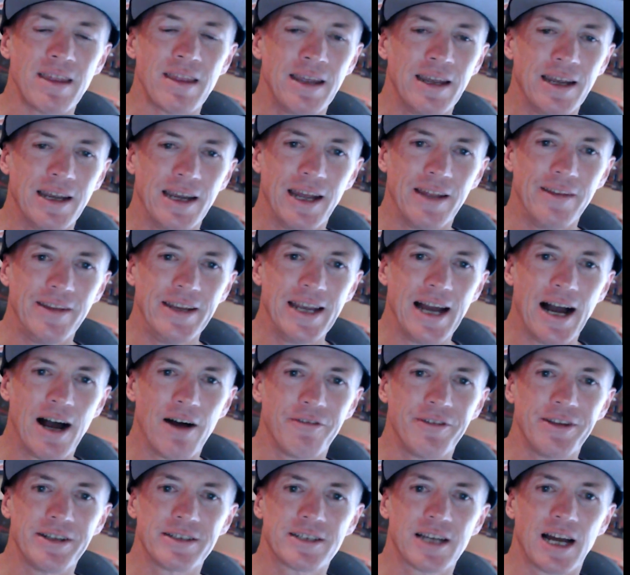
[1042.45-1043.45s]
And the art in
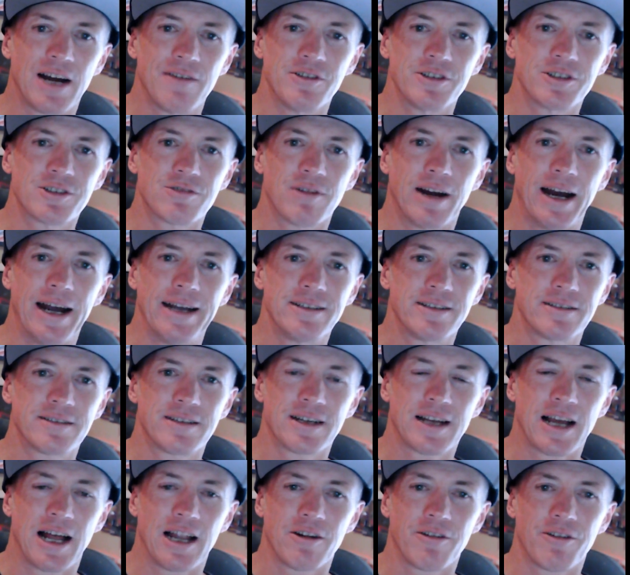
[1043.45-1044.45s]
this cover is great, just the
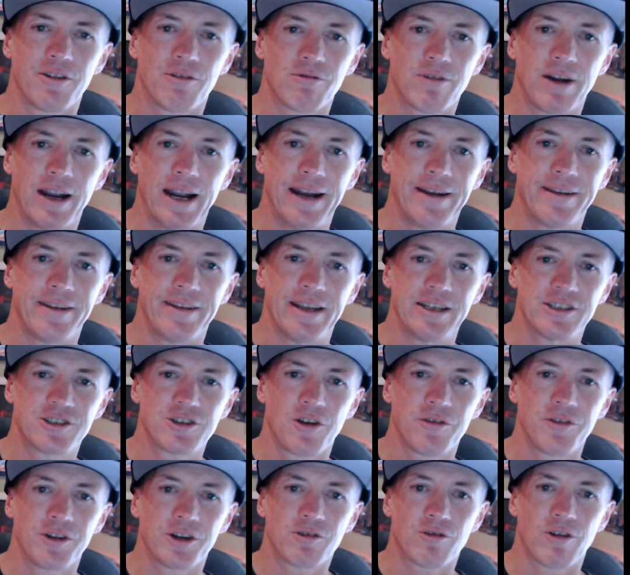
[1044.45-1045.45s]
colour of the red, and then it's got the
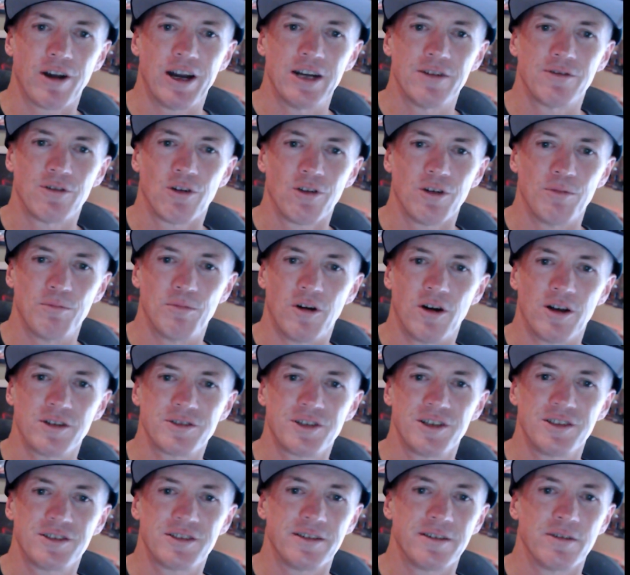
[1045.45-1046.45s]
green of all the
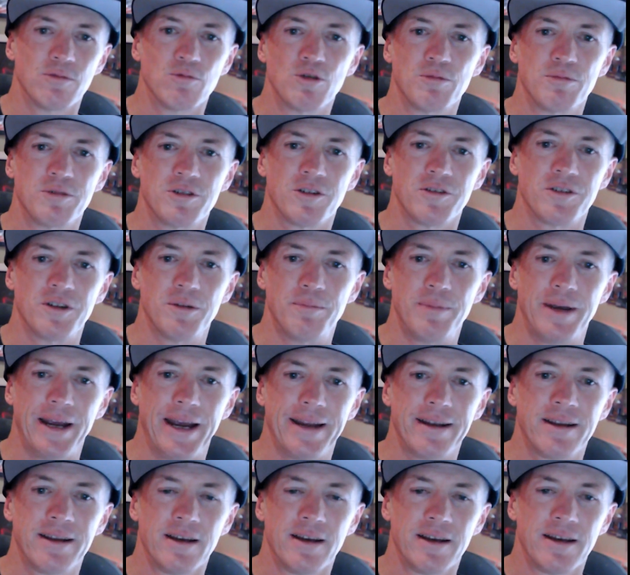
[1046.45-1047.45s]
monsters and the woman on the bed.
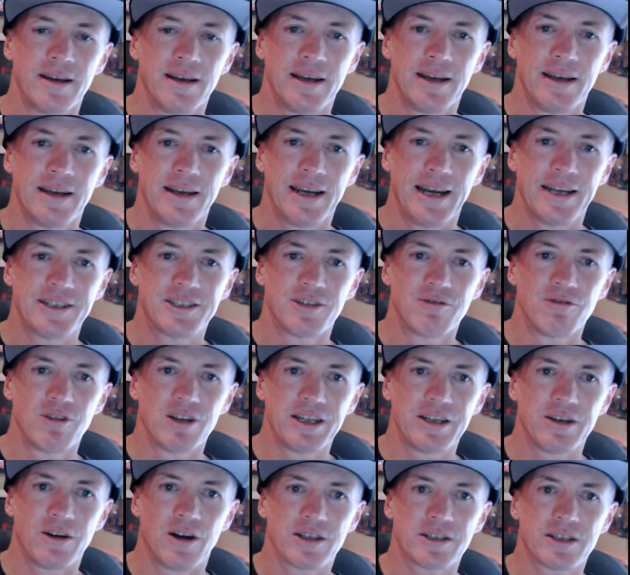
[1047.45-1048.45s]
It's a really
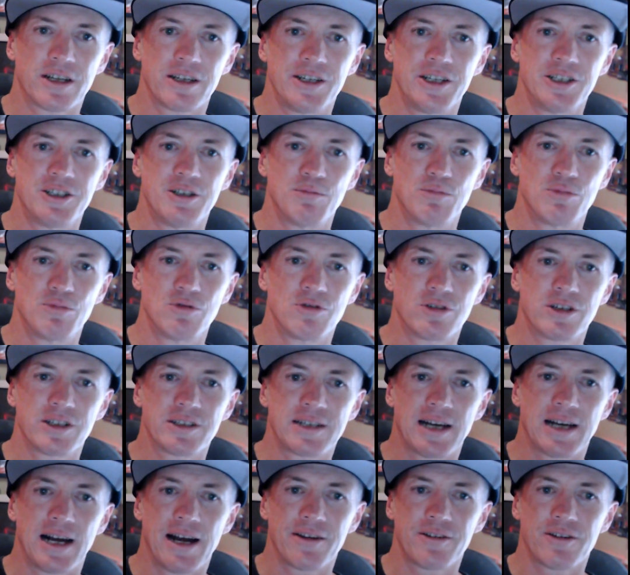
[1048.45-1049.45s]
nice condition book. It's
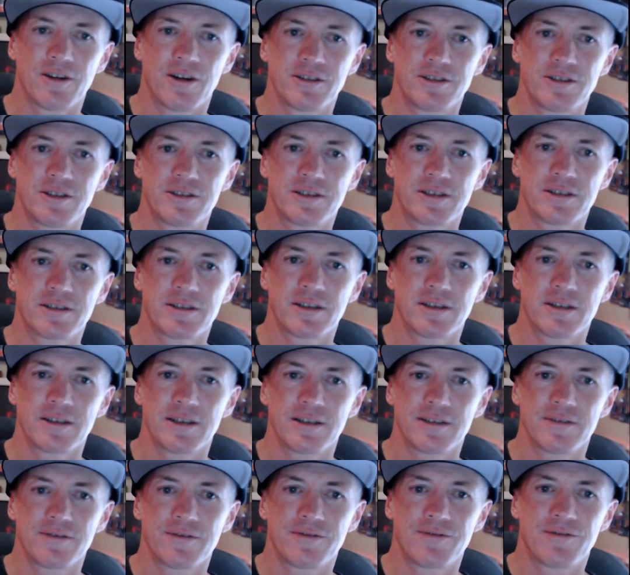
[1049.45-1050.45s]
hard. I just
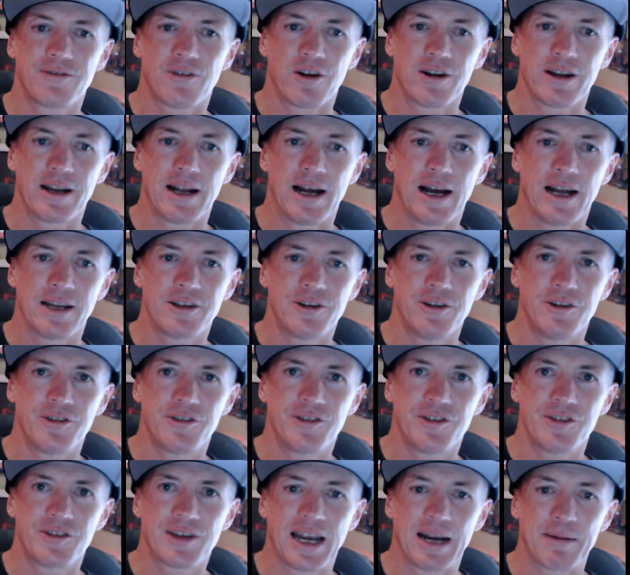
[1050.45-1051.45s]
find it hard to use this
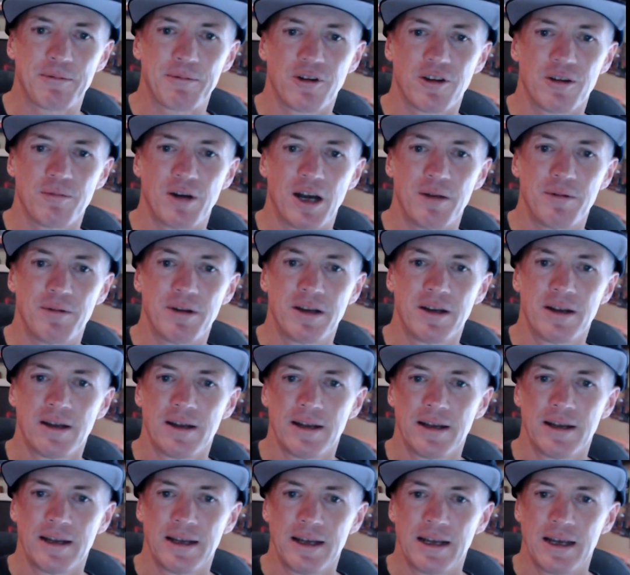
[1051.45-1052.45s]
camera at the moment.
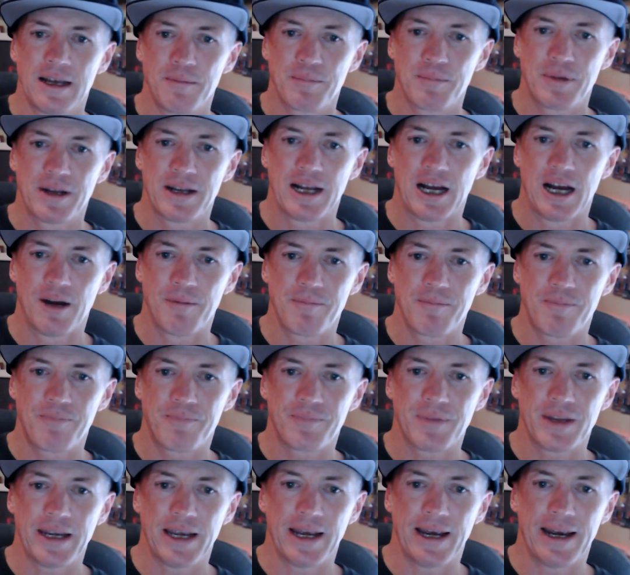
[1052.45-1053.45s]
But
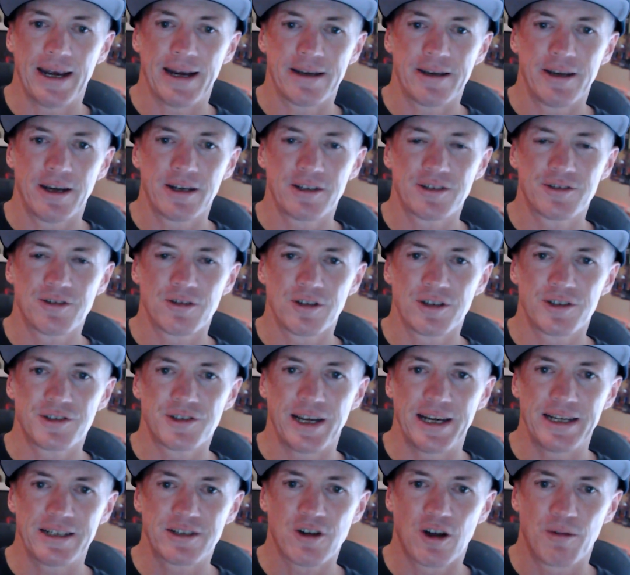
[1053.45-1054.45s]
yeah, you can sort of see
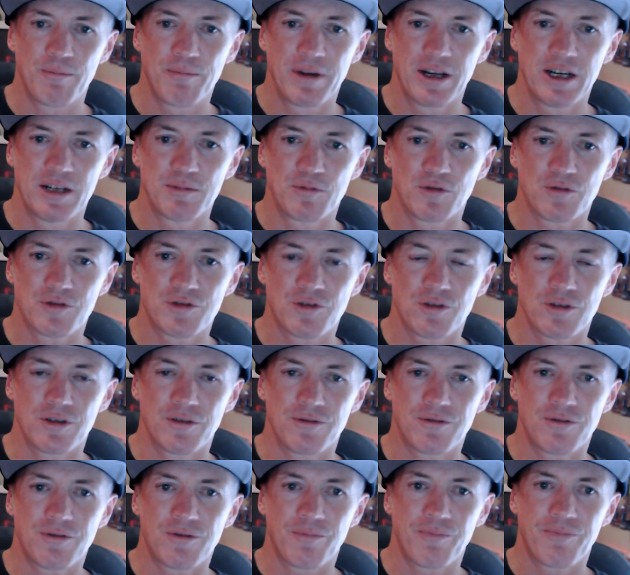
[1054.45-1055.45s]
it's got minimal sort
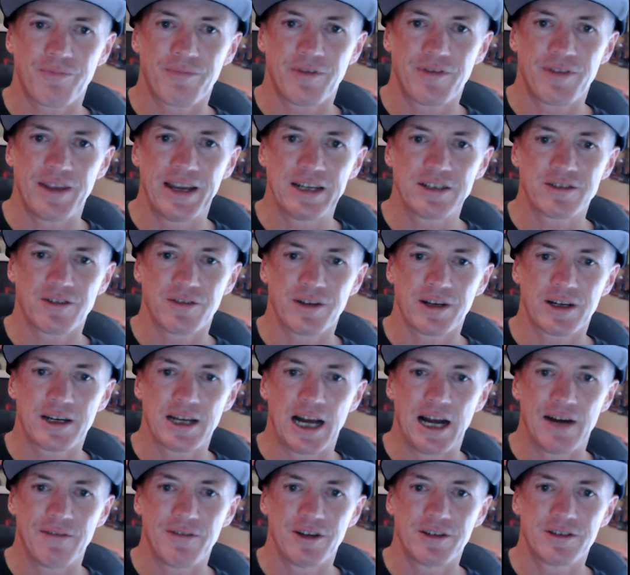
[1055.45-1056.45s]
of things on the
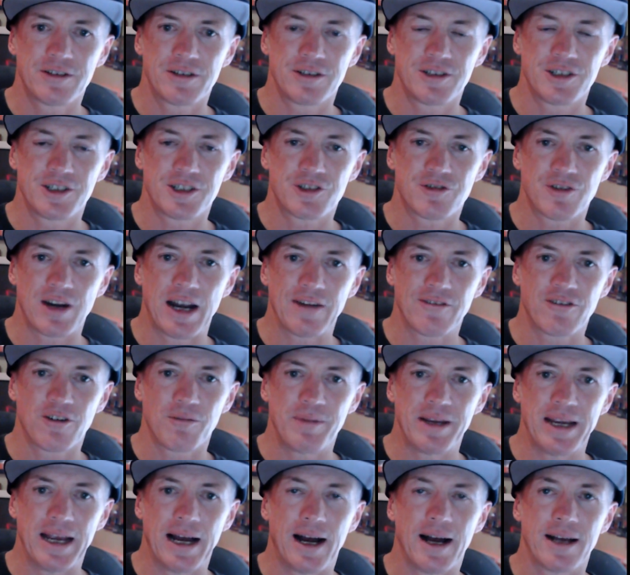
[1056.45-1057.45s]
cover to distract from the
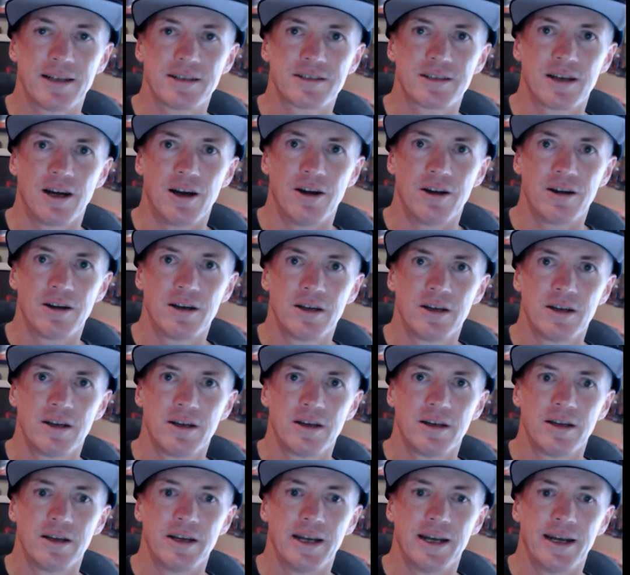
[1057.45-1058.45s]
art. So
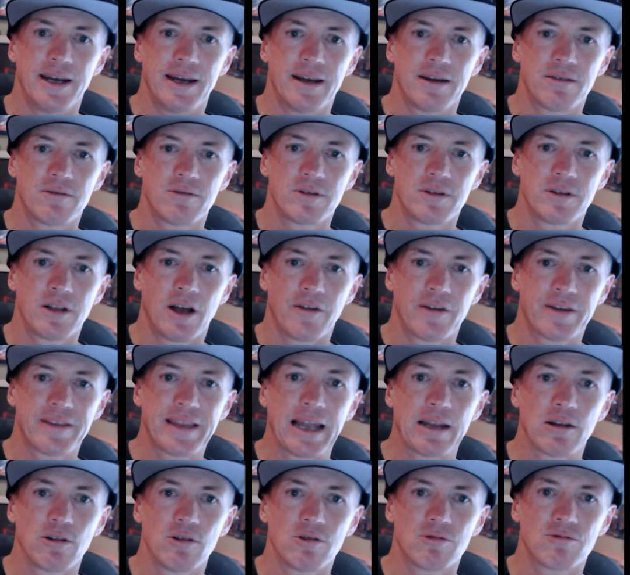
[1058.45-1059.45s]
yeah, I think that'll
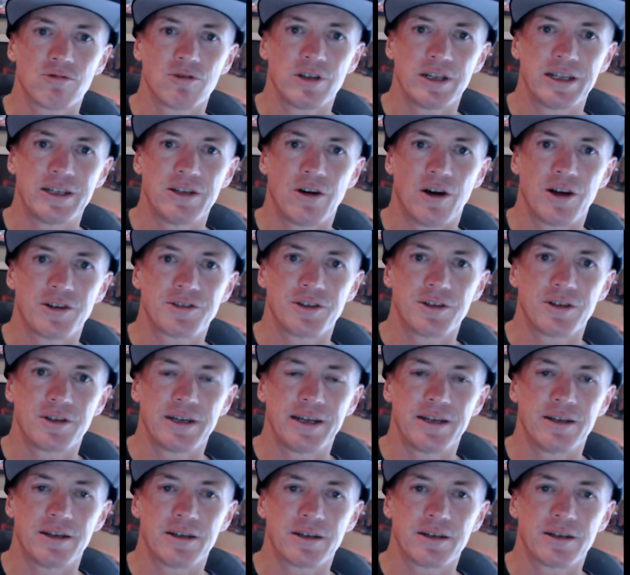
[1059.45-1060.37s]
look really nice encapsulated